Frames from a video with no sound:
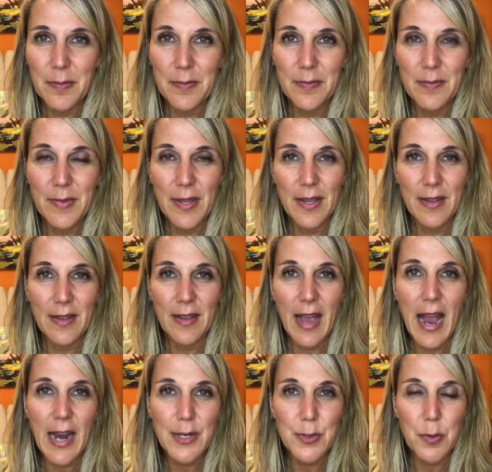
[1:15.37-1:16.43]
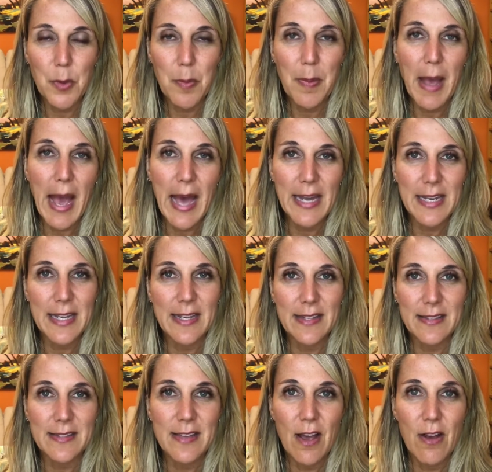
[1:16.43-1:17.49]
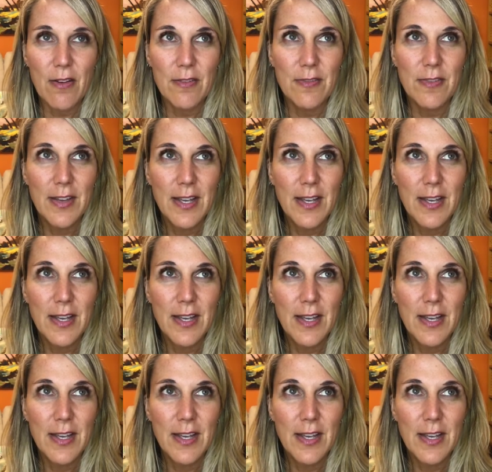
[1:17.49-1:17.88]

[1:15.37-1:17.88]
the actual patty itself,